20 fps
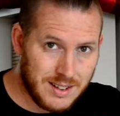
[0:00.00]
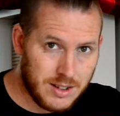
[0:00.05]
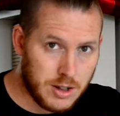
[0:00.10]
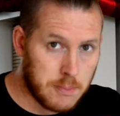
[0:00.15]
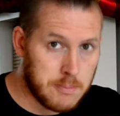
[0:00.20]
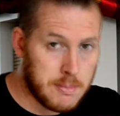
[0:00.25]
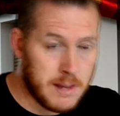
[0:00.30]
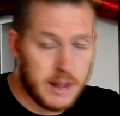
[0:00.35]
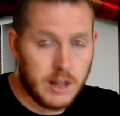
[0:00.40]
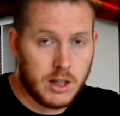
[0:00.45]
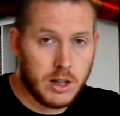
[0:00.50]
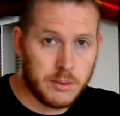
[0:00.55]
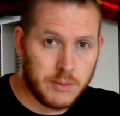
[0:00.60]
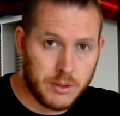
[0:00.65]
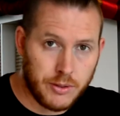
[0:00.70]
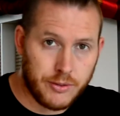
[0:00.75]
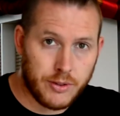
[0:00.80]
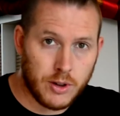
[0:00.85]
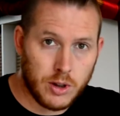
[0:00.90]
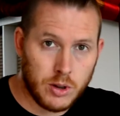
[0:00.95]
to make up
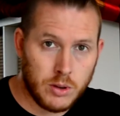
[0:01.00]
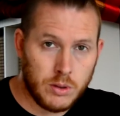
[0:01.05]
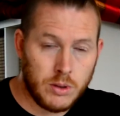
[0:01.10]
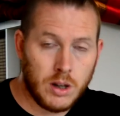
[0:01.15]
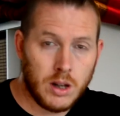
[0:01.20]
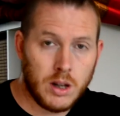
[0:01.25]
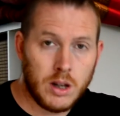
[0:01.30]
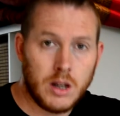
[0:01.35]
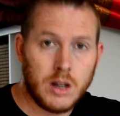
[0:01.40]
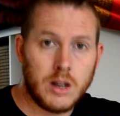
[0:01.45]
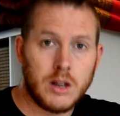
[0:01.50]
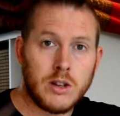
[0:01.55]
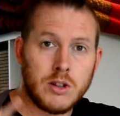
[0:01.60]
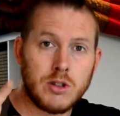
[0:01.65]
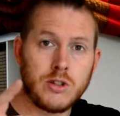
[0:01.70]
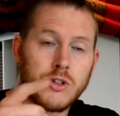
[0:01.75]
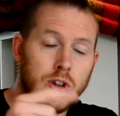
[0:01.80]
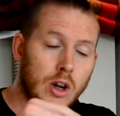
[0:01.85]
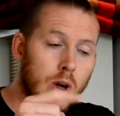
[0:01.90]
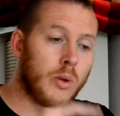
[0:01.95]
the food
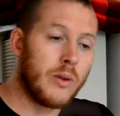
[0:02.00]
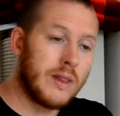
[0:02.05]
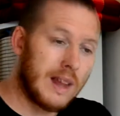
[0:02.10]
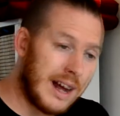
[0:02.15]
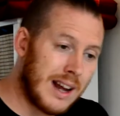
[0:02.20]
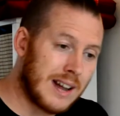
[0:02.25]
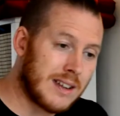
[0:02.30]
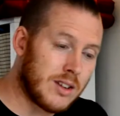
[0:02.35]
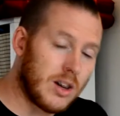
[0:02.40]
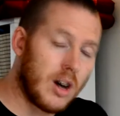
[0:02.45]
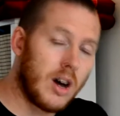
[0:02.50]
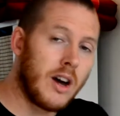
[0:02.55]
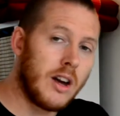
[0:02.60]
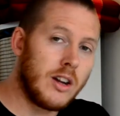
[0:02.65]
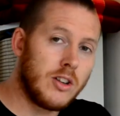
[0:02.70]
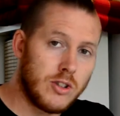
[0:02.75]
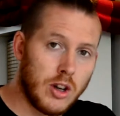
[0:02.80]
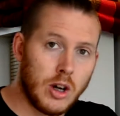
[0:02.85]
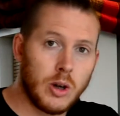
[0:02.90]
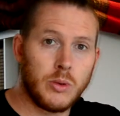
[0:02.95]
so that I
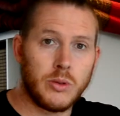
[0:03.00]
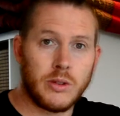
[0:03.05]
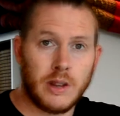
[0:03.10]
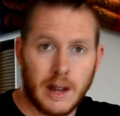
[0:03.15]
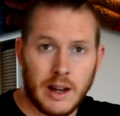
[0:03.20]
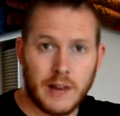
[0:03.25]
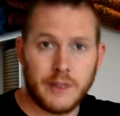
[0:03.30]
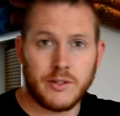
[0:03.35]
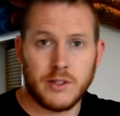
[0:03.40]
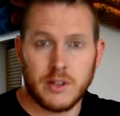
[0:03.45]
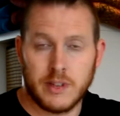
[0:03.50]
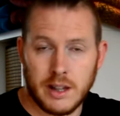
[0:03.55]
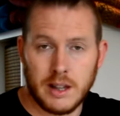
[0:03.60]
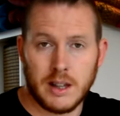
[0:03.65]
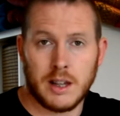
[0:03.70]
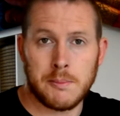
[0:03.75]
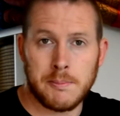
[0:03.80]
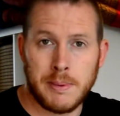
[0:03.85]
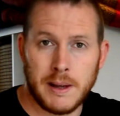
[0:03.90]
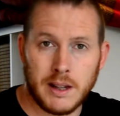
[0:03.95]
don't have to
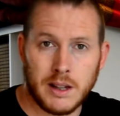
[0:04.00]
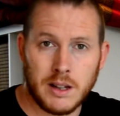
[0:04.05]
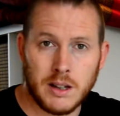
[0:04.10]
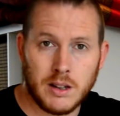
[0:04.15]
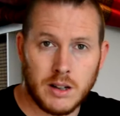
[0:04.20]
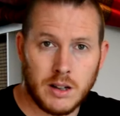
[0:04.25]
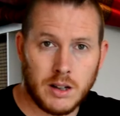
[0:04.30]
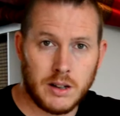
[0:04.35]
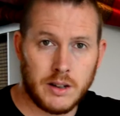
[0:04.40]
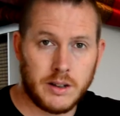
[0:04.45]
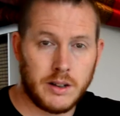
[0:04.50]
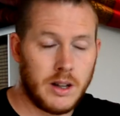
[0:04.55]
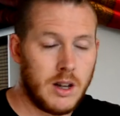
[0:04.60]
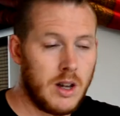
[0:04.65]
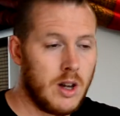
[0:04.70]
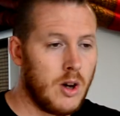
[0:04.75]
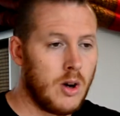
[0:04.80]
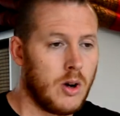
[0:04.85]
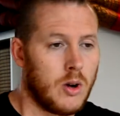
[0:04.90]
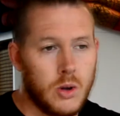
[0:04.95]
take a begging card,
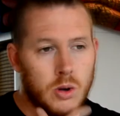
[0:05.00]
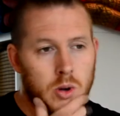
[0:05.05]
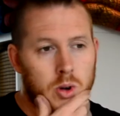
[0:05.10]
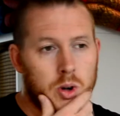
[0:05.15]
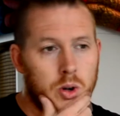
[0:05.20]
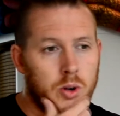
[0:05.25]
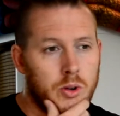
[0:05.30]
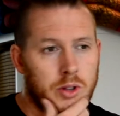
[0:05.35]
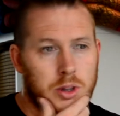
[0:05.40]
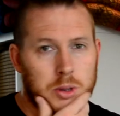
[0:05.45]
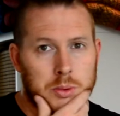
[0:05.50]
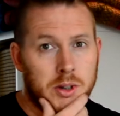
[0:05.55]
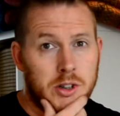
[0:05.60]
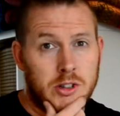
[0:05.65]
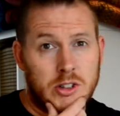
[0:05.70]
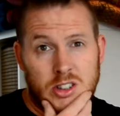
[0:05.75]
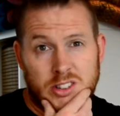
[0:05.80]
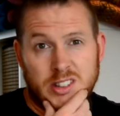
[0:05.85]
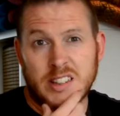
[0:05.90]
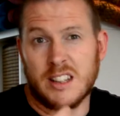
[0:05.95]
or do I
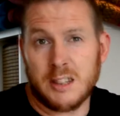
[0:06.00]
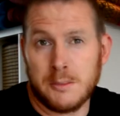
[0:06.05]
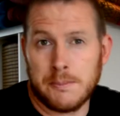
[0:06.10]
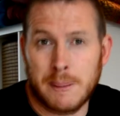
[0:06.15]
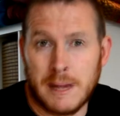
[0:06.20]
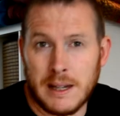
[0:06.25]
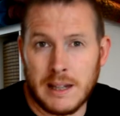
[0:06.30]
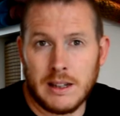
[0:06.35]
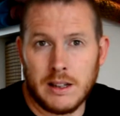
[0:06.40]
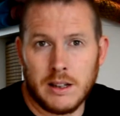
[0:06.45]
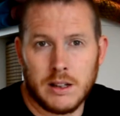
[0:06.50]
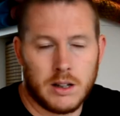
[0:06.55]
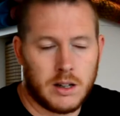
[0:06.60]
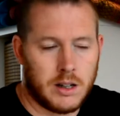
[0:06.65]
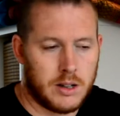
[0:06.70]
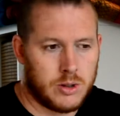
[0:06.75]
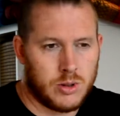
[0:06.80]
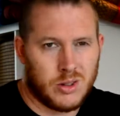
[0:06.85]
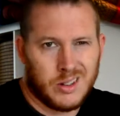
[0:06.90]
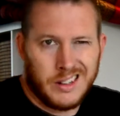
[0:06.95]
just take the begging
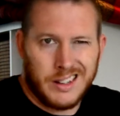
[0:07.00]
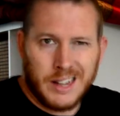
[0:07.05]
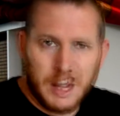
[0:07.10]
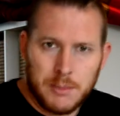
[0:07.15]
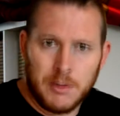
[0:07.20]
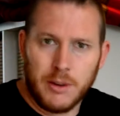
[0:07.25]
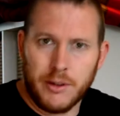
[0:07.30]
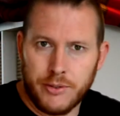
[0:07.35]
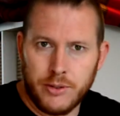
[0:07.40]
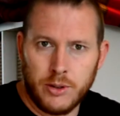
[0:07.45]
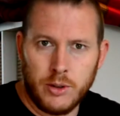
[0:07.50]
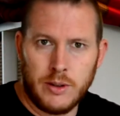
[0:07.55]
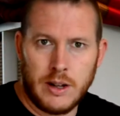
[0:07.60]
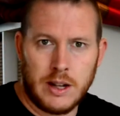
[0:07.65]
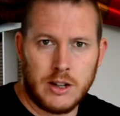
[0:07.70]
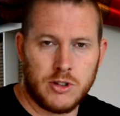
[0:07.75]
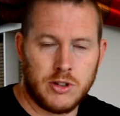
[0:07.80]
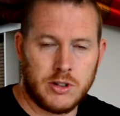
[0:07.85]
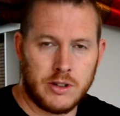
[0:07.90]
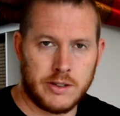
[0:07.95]
card so I can get my food
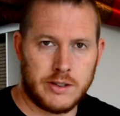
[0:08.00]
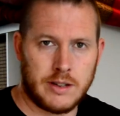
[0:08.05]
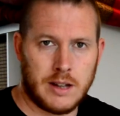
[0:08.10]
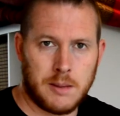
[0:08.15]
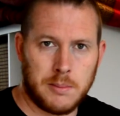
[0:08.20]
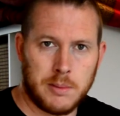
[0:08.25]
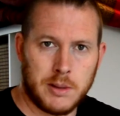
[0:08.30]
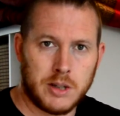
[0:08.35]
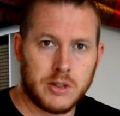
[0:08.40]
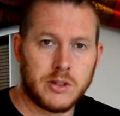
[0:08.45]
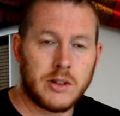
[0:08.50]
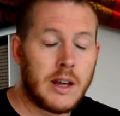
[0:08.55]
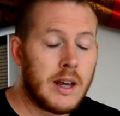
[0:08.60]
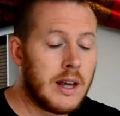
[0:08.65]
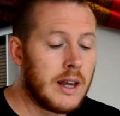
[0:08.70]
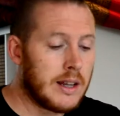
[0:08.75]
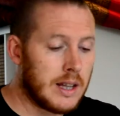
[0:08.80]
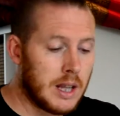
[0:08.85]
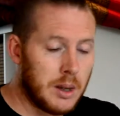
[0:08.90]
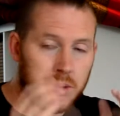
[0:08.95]
engine established?
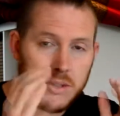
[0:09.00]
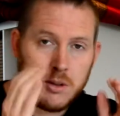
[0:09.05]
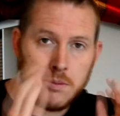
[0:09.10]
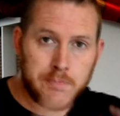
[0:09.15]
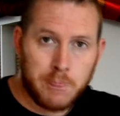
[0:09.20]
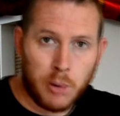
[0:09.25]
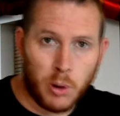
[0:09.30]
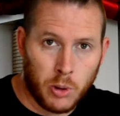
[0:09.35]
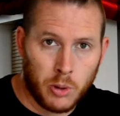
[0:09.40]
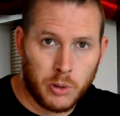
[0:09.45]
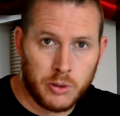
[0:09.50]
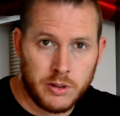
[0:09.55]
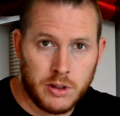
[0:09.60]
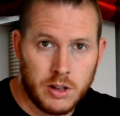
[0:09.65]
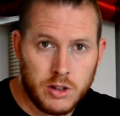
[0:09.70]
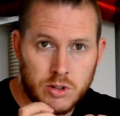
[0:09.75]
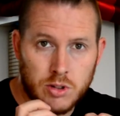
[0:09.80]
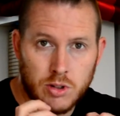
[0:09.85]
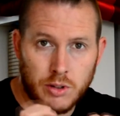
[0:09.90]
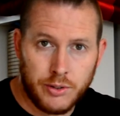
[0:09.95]
Now, as important
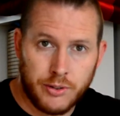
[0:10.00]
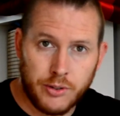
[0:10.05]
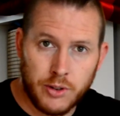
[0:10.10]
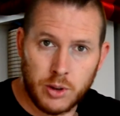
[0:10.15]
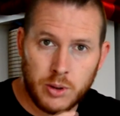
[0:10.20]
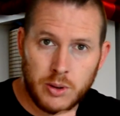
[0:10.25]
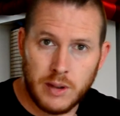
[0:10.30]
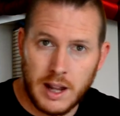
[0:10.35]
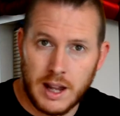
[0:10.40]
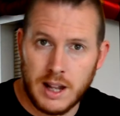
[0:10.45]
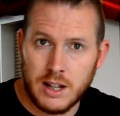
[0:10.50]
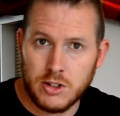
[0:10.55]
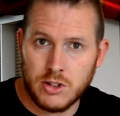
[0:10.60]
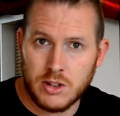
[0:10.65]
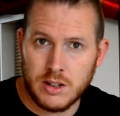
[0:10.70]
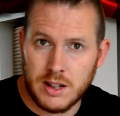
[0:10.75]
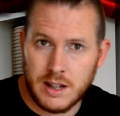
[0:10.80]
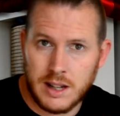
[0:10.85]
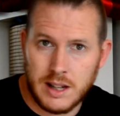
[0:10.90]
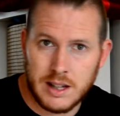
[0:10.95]
as your food
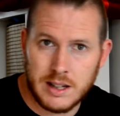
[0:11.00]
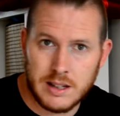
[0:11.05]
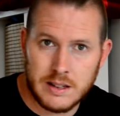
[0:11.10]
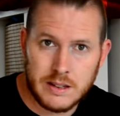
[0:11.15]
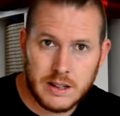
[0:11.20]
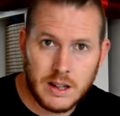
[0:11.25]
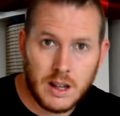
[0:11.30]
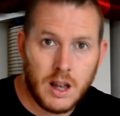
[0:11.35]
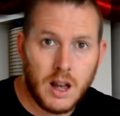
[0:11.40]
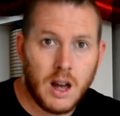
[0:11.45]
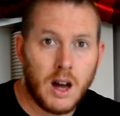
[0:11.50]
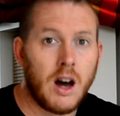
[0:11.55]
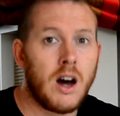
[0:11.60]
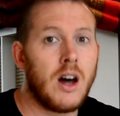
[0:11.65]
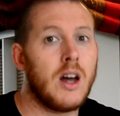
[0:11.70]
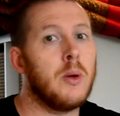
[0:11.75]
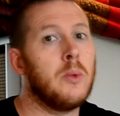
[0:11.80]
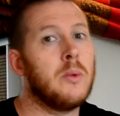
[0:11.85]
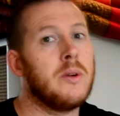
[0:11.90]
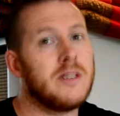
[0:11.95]
engine is,
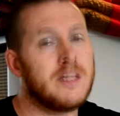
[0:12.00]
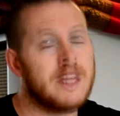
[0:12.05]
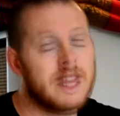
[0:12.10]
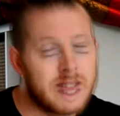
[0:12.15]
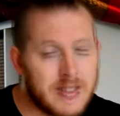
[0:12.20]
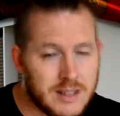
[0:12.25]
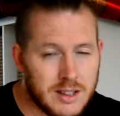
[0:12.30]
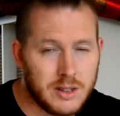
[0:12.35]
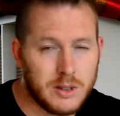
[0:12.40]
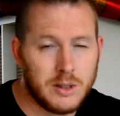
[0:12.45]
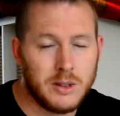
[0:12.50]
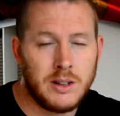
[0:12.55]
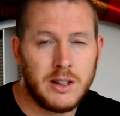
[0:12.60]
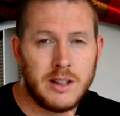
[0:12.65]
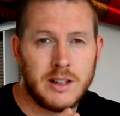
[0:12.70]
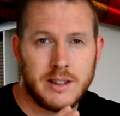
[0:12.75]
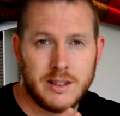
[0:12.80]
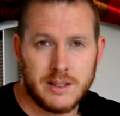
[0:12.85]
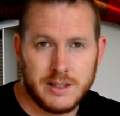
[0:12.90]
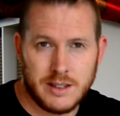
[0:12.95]
I would still
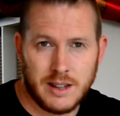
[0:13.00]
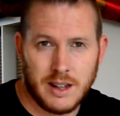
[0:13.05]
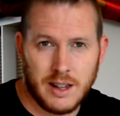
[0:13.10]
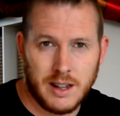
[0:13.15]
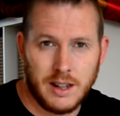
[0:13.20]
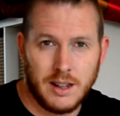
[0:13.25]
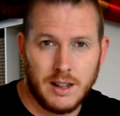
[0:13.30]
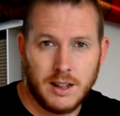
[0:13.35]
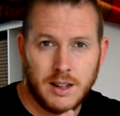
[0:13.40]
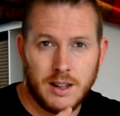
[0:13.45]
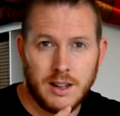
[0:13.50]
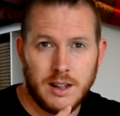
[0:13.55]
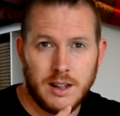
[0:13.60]
say,